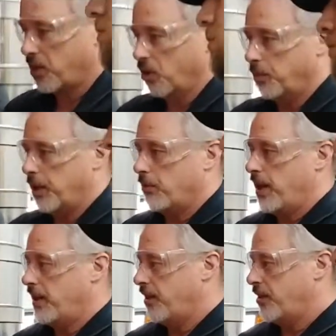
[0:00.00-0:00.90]
A little bit
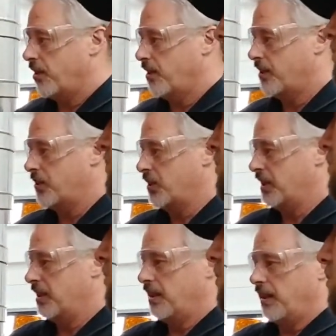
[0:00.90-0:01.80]
ran under.
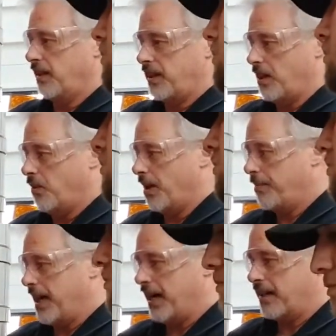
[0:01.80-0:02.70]
Get that wipe
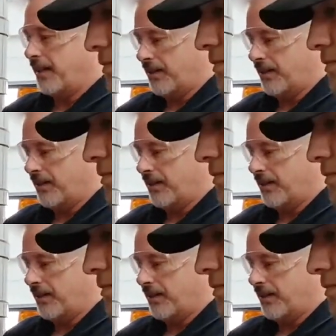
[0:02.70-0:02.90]
back.